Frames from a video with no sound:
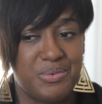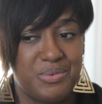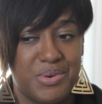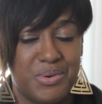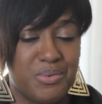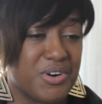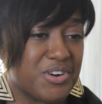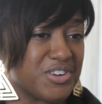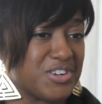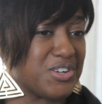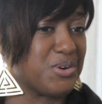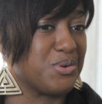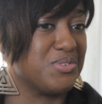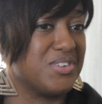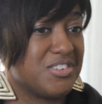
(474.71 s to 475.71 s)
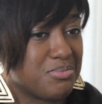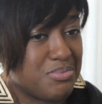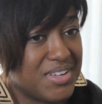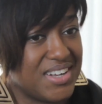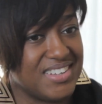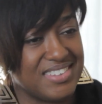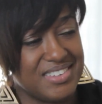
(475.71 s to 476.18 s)
we weren't going to go this
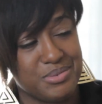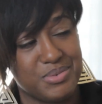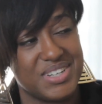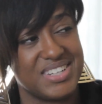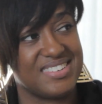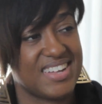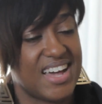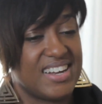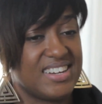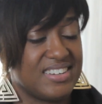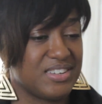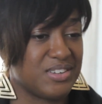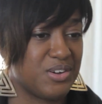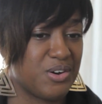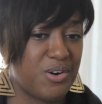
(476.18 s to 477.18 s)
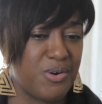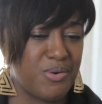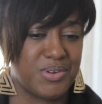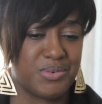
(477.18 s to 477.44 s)
place, and then we decided to go,